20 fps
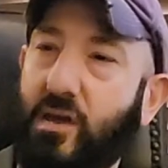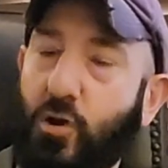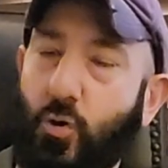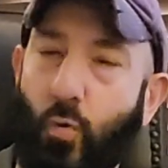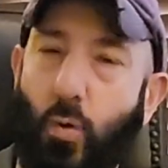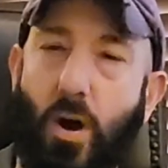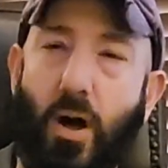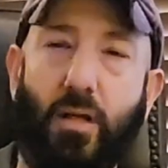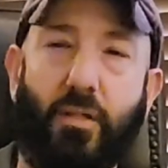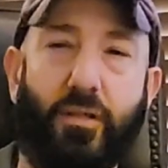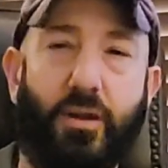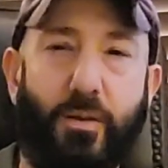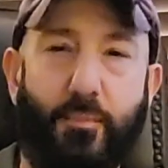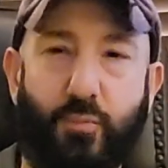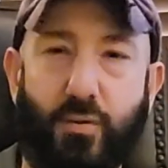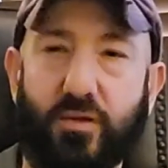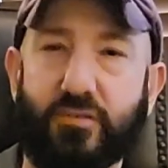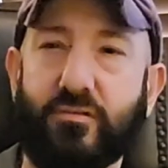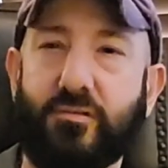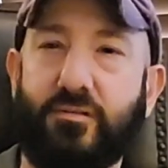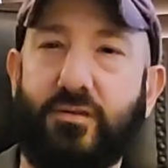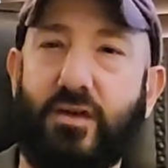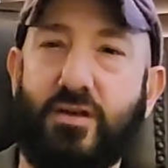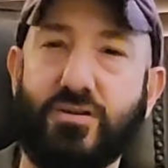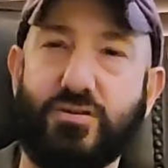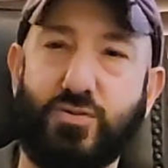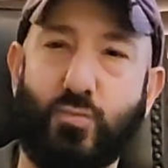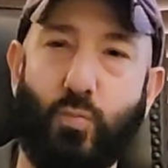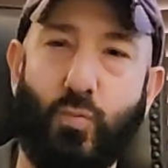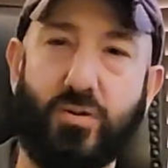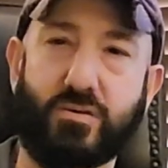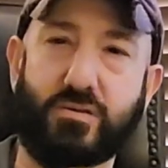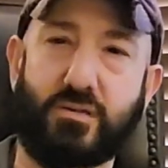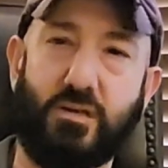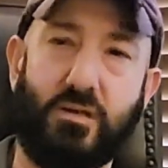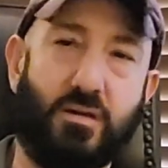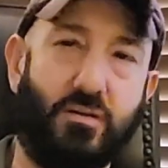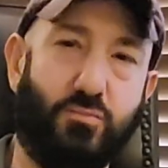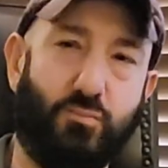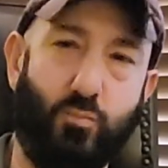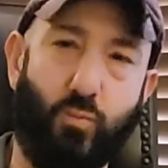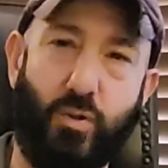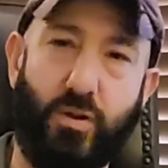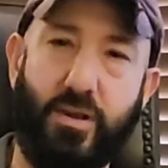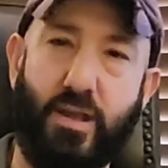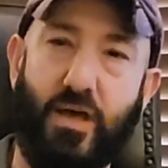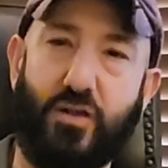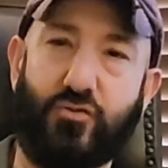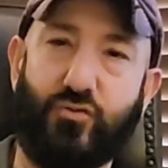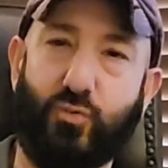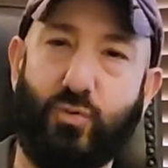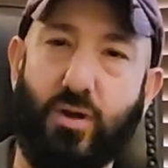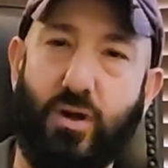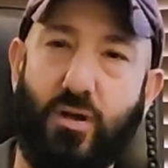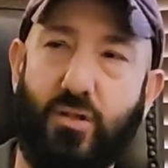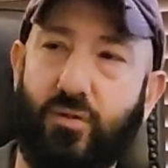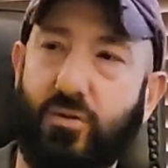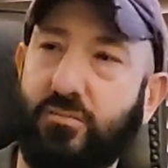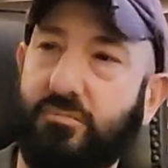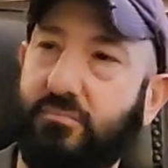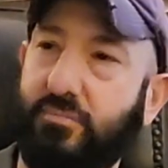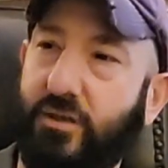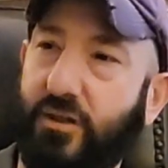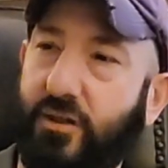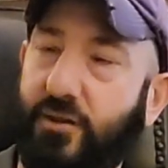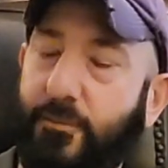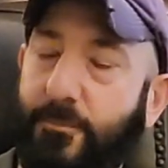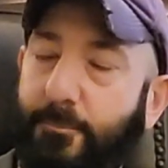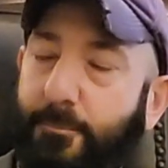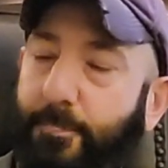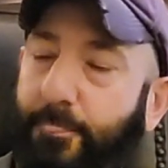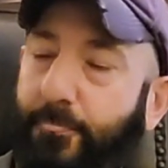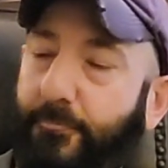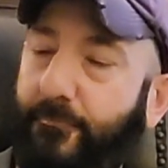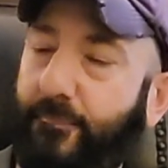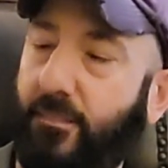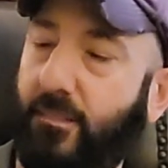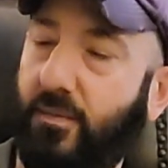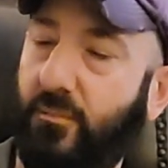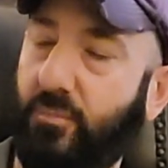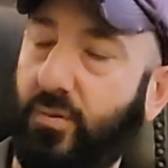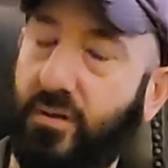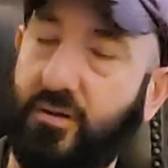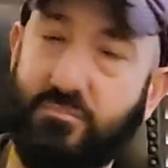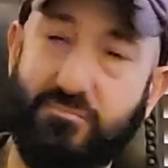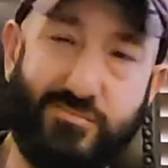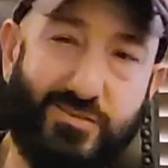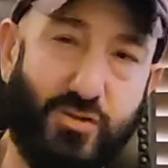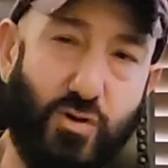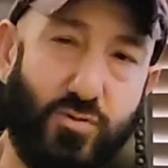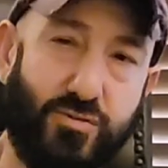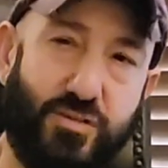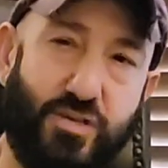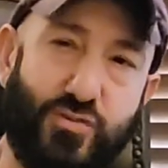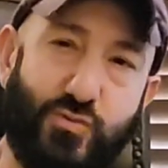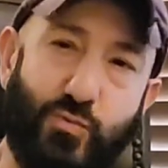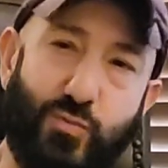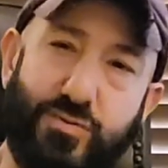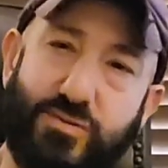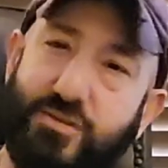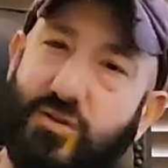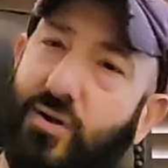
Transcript: quality presentation whiskey with natural color, But so is this one.